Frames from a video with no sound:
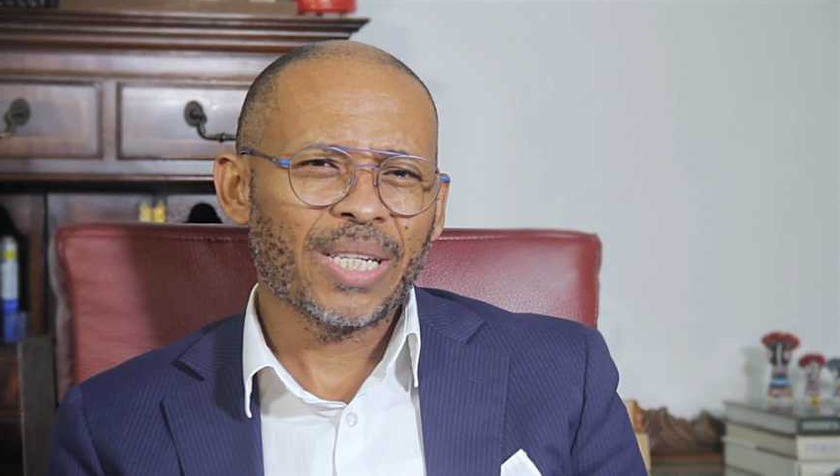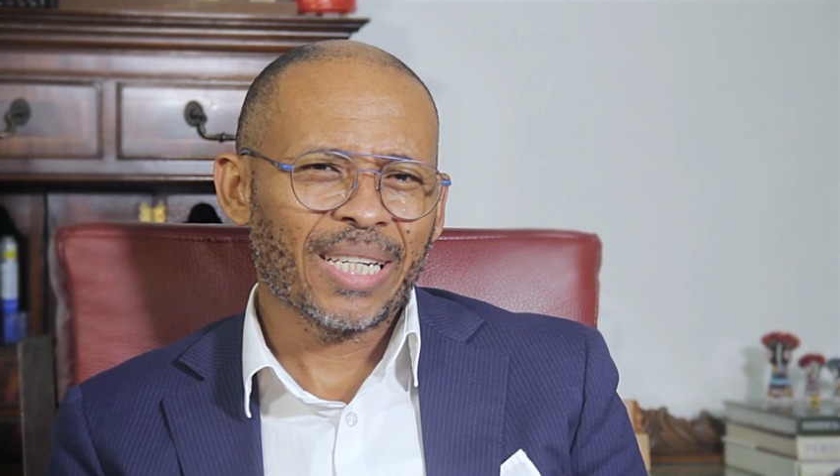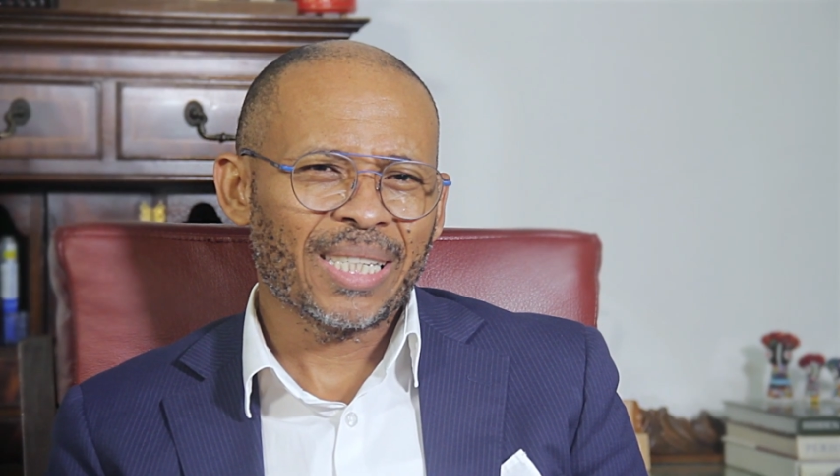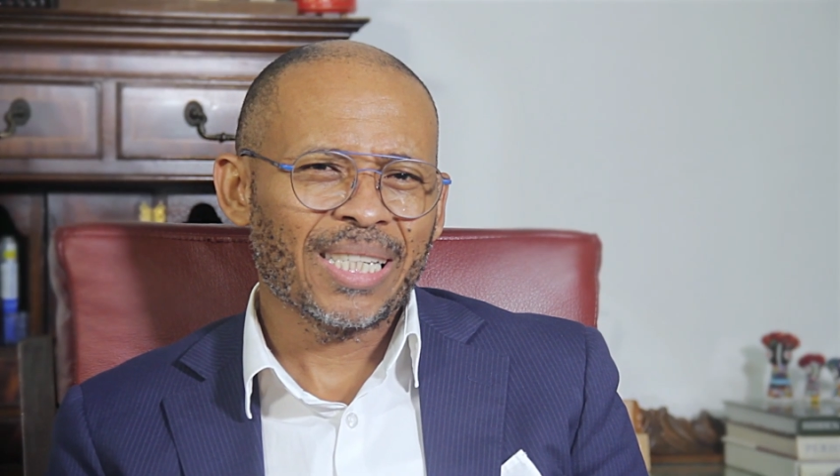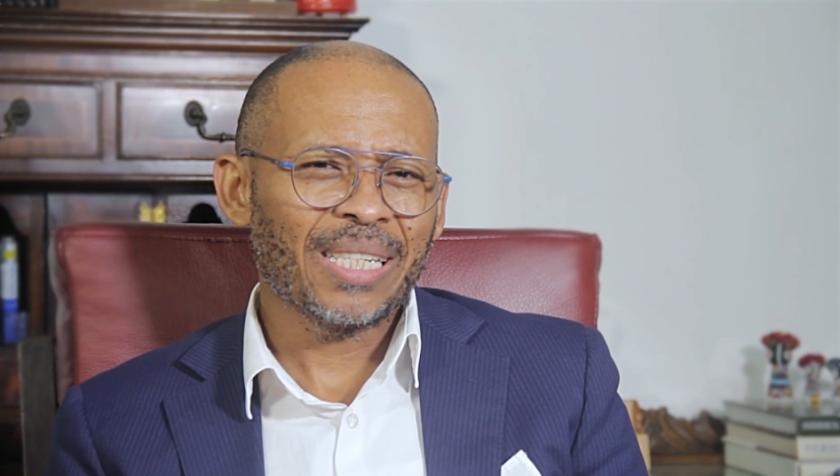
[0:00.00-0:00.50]

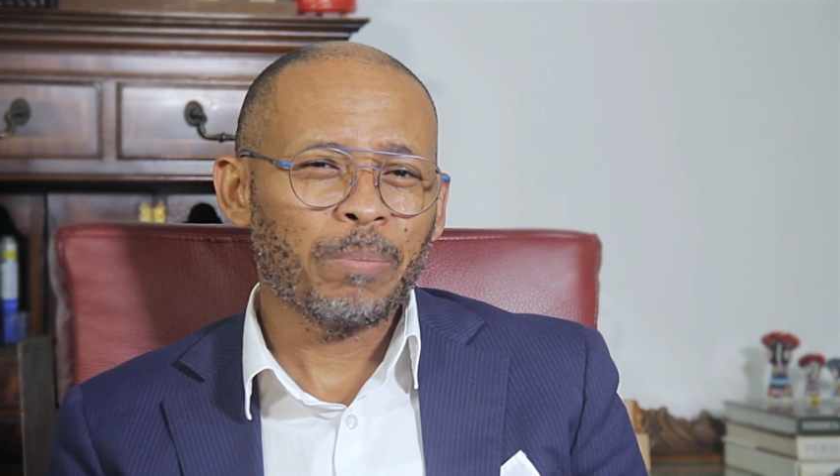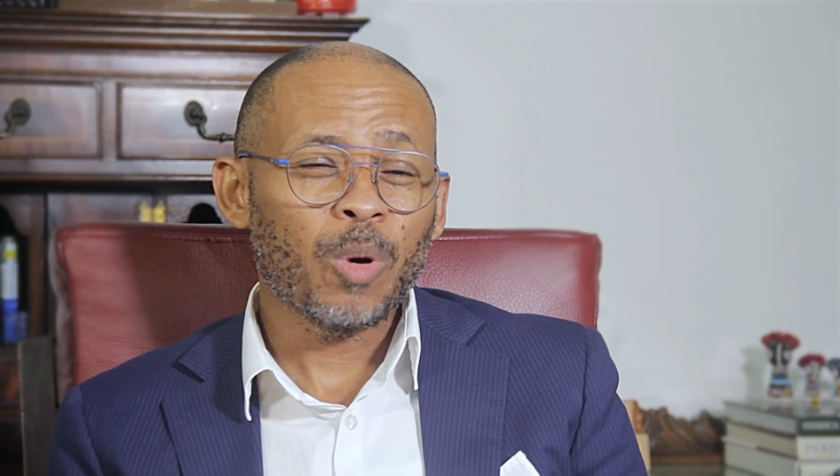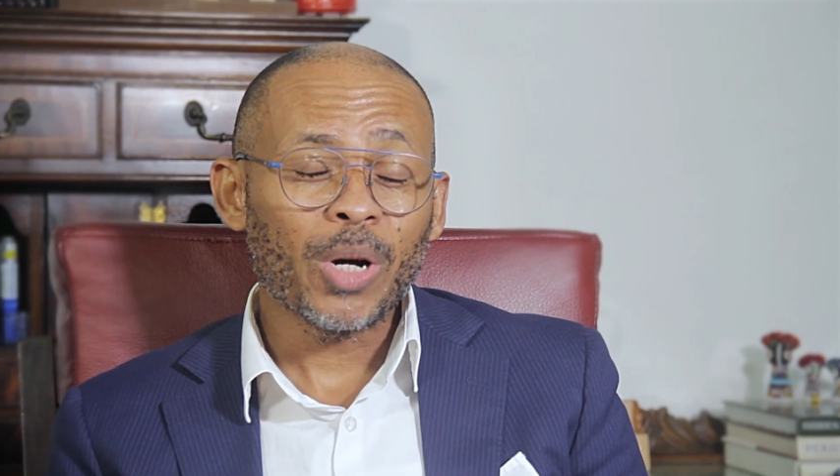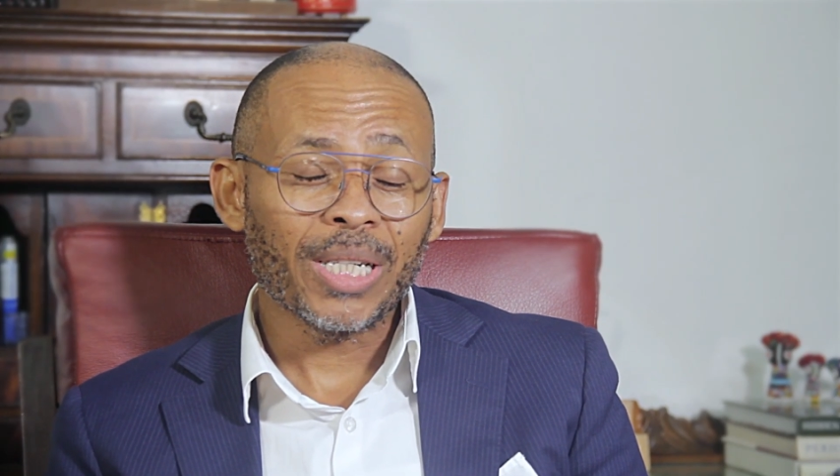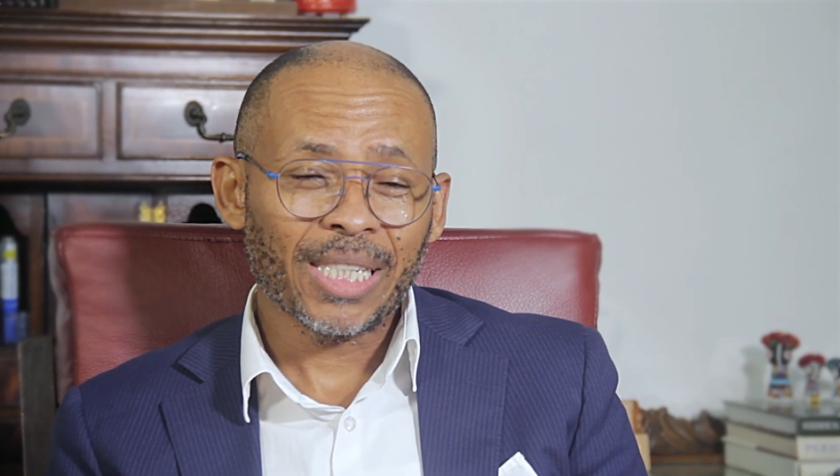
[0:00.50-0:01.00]
get
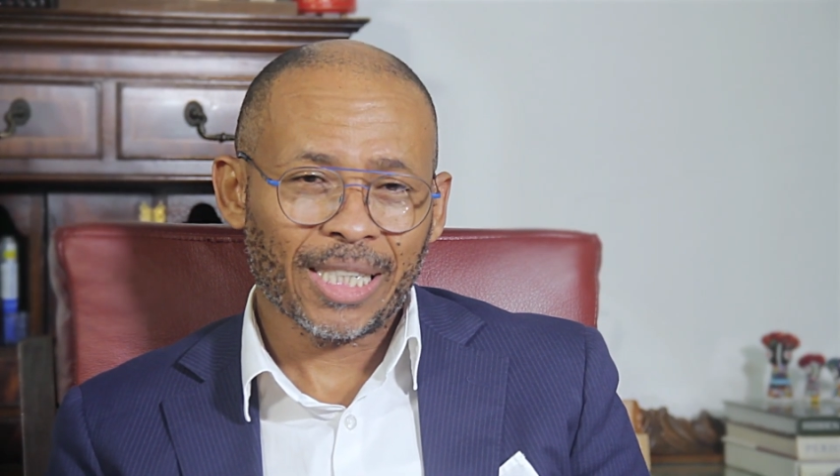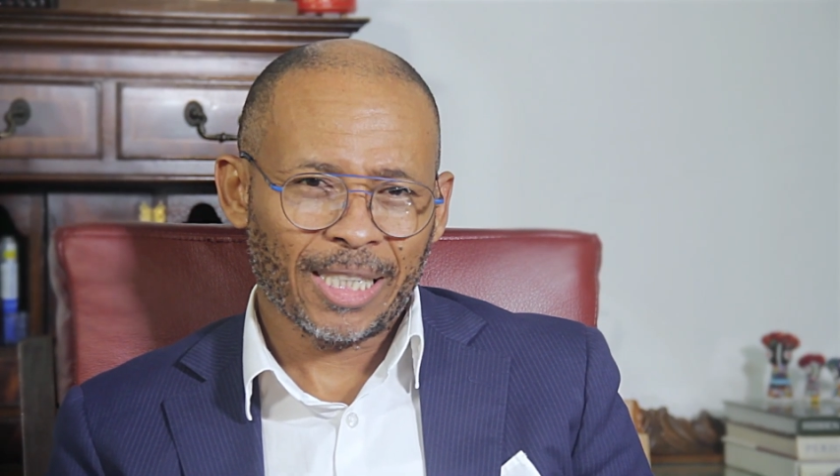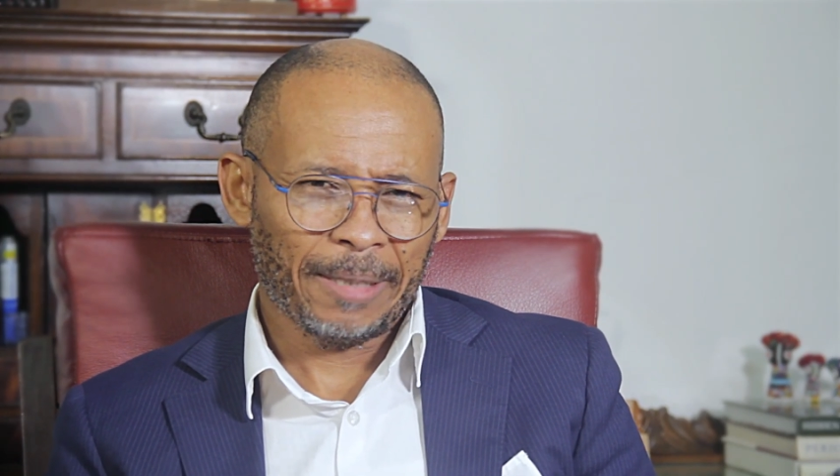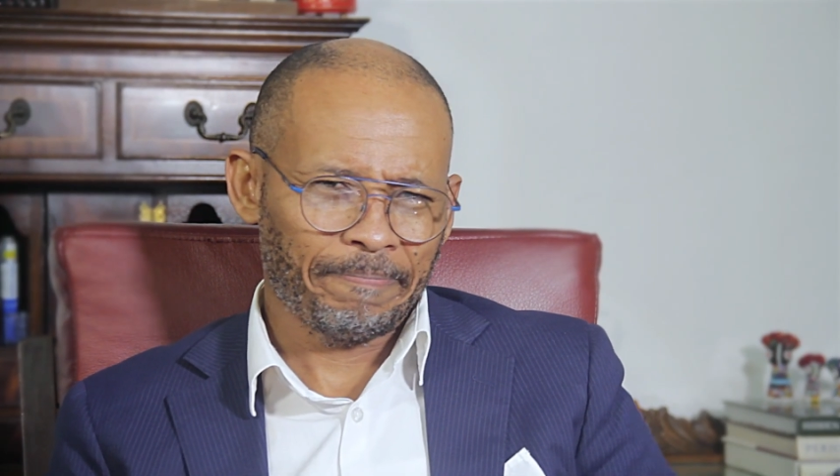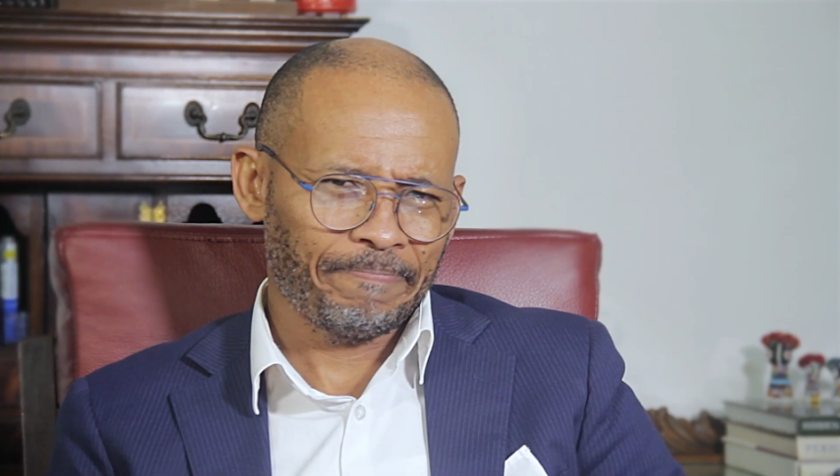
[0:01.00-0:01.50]
disappointed.